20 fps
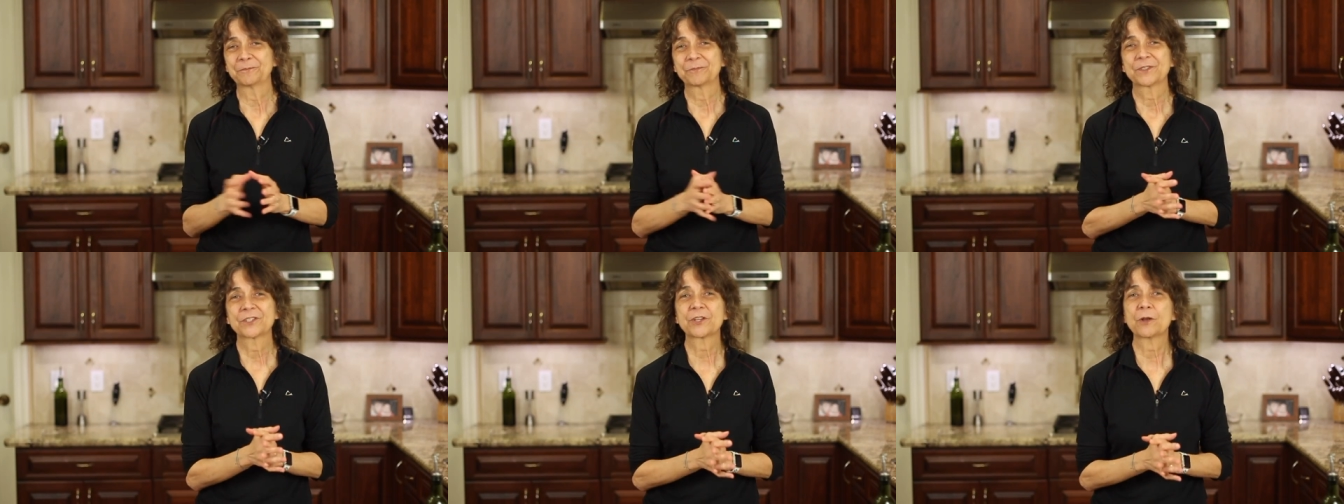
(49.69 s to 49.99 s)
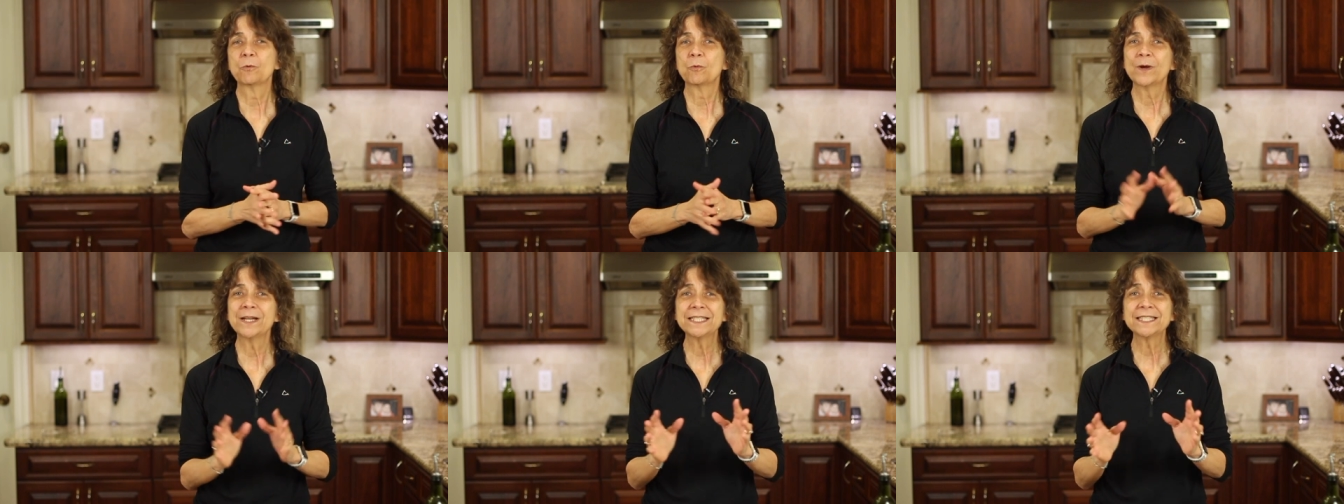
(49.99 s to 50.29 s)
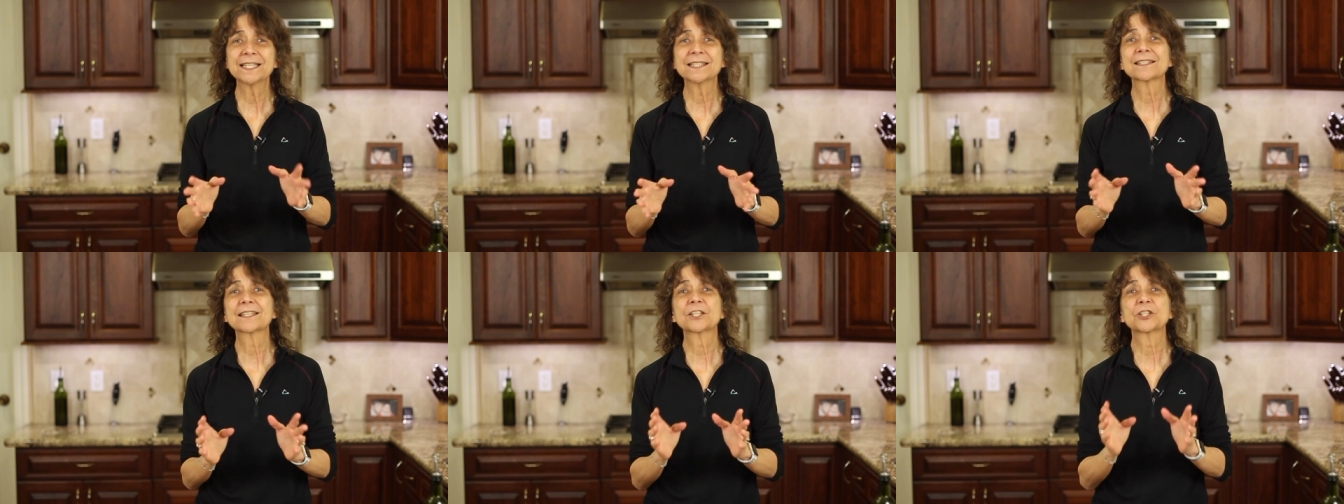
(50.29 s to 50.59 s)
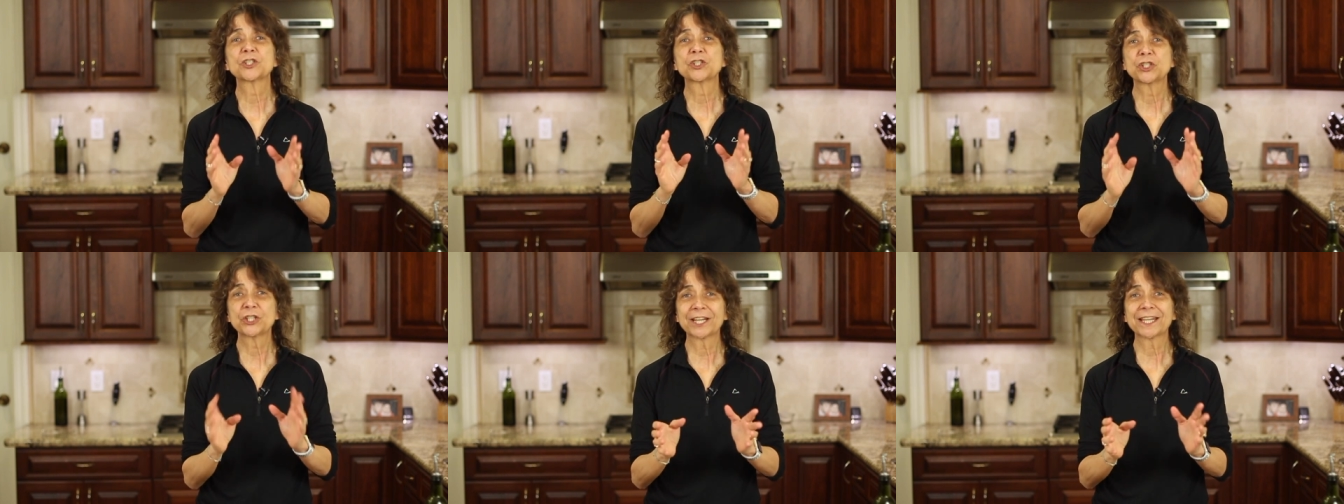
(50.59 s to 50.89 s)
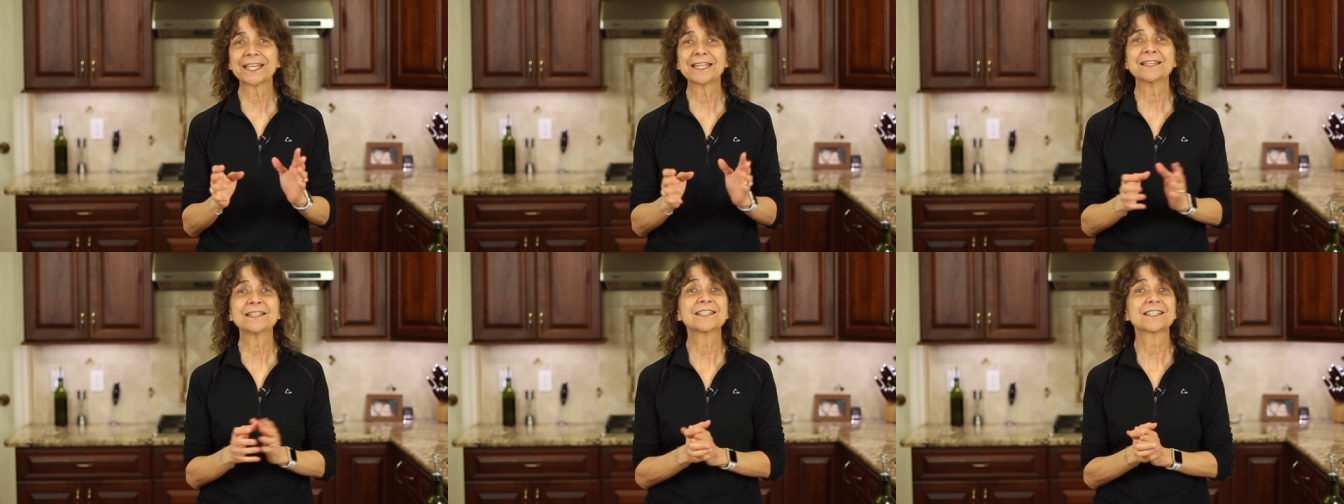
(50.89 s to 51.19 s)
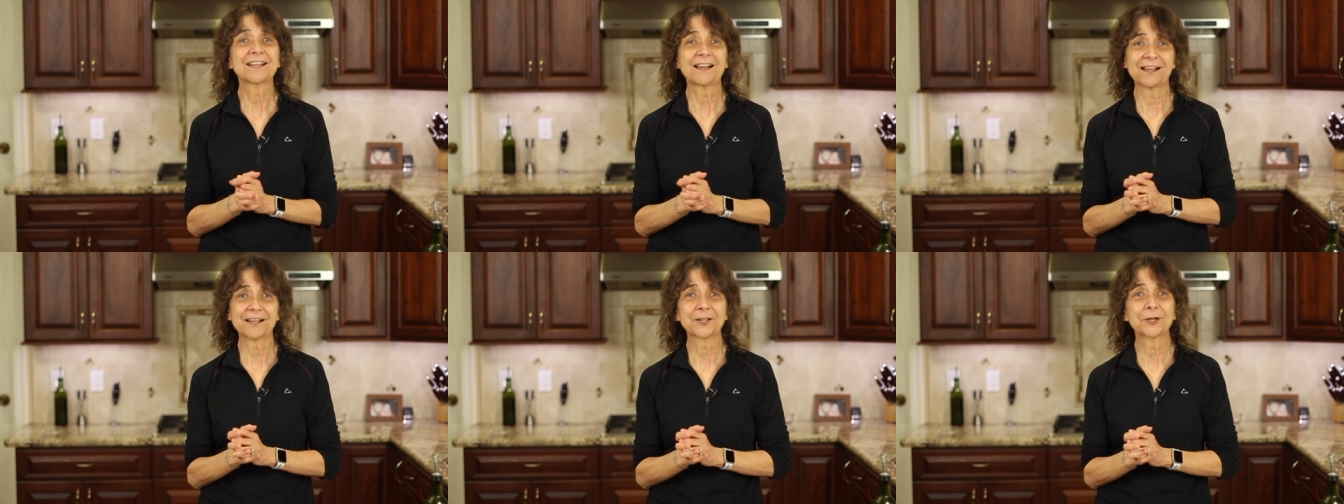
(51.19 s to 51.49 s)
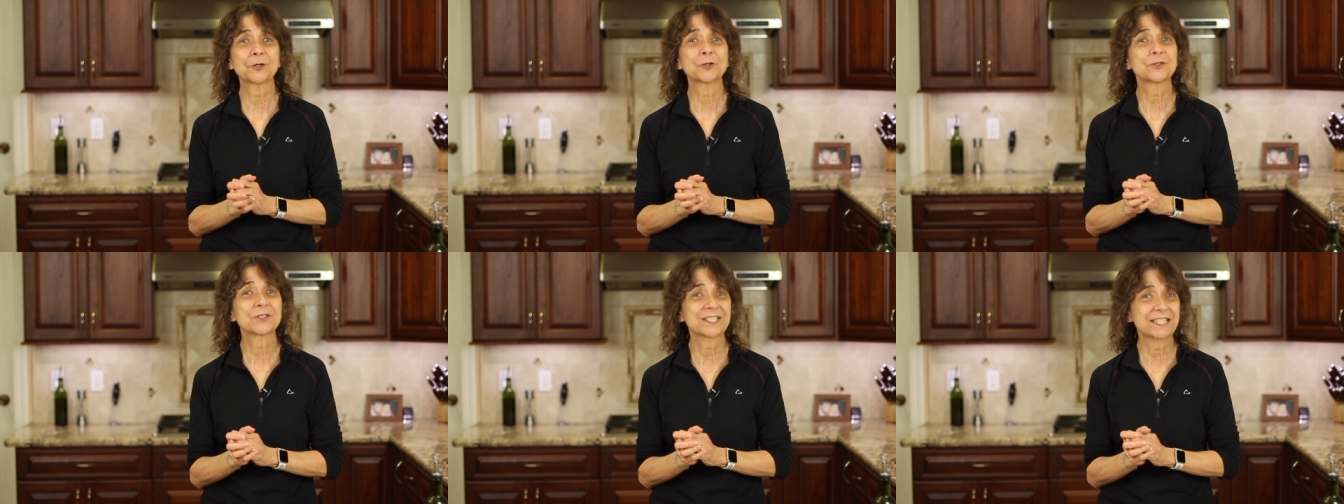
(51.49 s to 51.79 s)
So what does a chicken
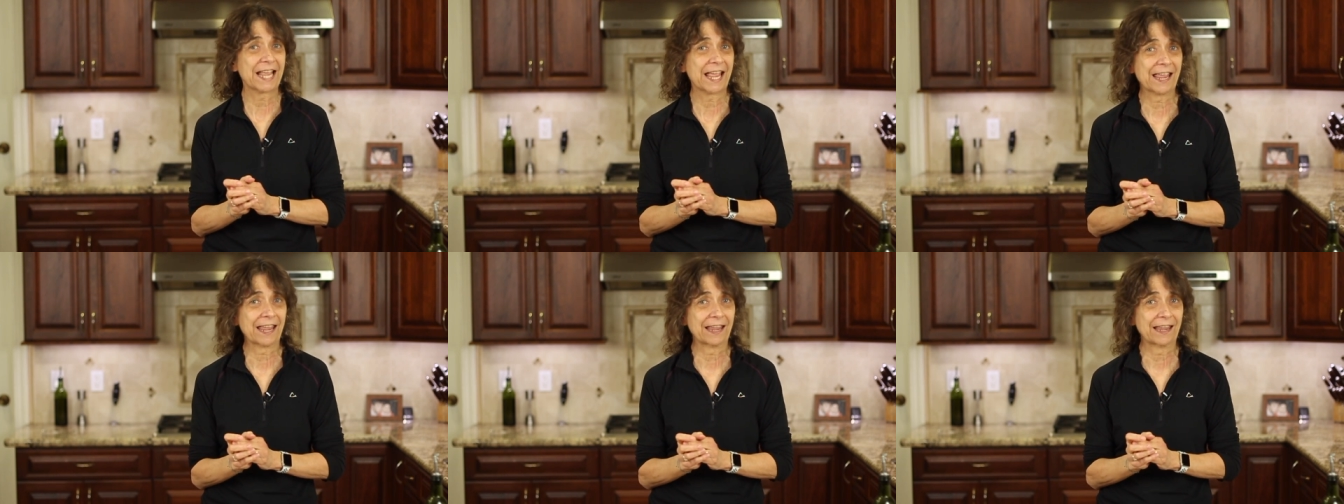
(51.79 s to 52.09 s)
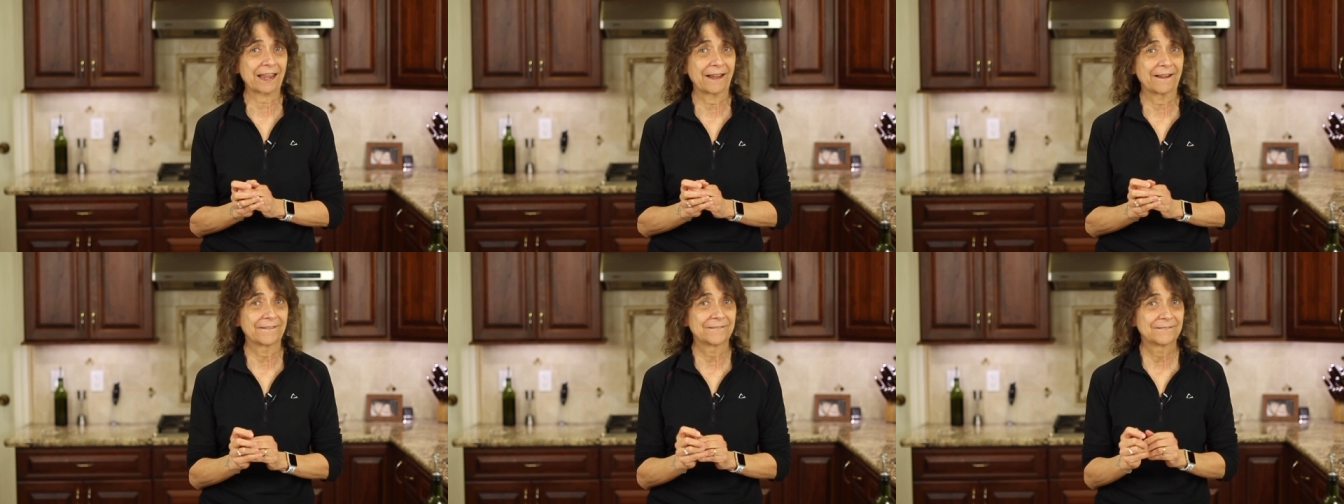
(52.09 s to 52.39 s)
taco say?